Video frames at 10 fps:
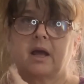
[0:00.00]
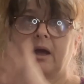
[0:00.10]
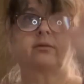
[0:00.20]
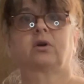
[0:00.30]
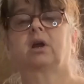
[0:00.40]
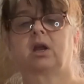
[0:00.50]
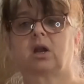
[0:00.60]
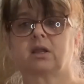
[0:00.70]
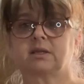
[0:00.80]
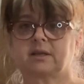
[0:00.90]
after I get
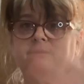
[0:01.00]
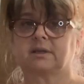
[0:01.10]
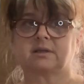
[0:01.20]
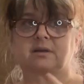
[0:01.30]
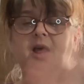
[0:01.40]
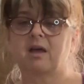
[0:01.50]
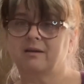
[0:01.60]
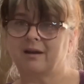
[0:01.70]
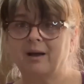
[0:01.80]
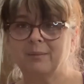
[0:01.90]
all the stuff that's
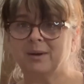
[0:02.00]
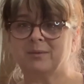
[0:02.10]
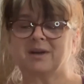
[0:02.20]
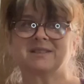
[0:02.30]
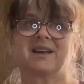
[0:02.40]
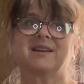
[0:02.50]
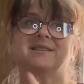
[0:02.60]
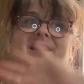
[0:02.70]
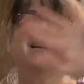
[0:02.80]
not been processed